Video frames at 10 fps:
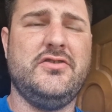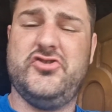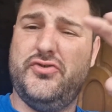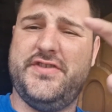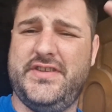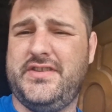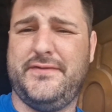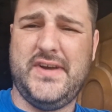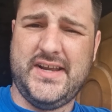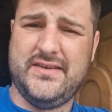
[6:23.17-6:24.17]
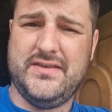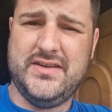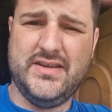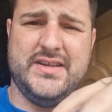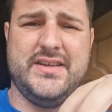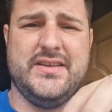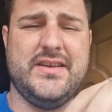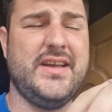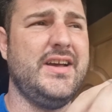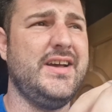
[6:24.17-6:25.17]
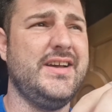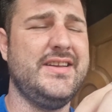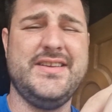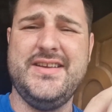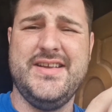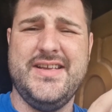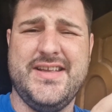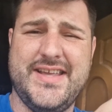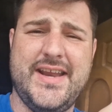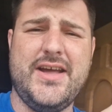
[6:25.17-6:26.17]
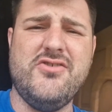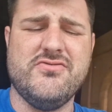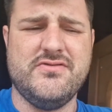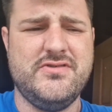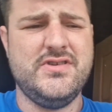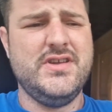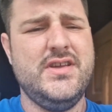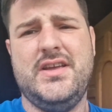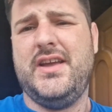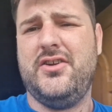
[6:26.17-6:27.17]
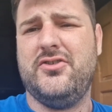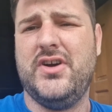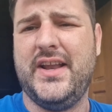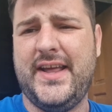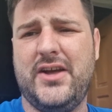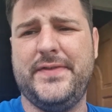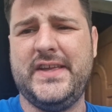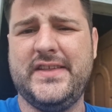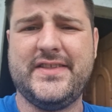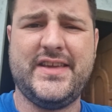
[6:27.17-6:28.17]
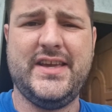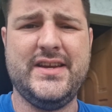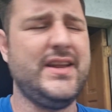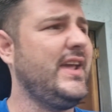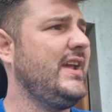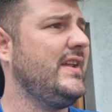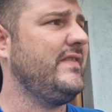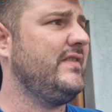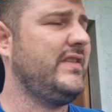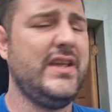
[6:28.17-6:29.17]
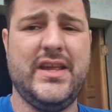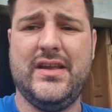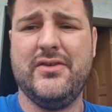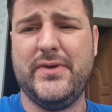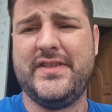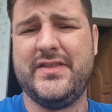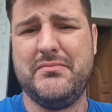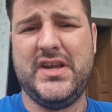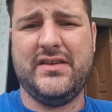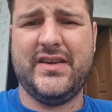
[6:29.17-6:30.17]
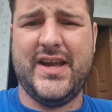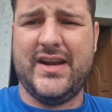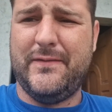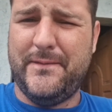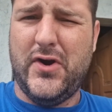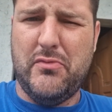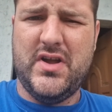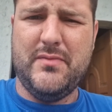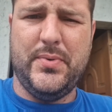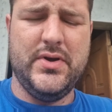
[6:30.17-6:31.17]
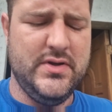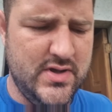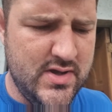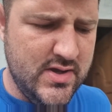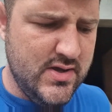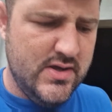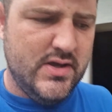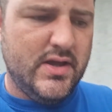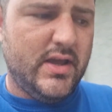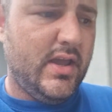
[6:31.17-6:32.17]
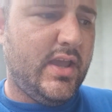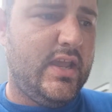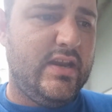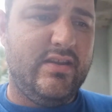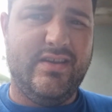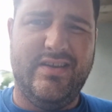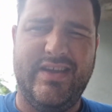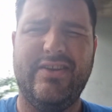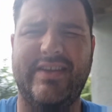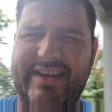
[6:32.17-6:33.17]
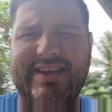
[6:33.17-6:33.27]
juices to fucking uh, get out. It'll allow the skin and the rest of the meat to kind of firm up. And uh, it'll, it,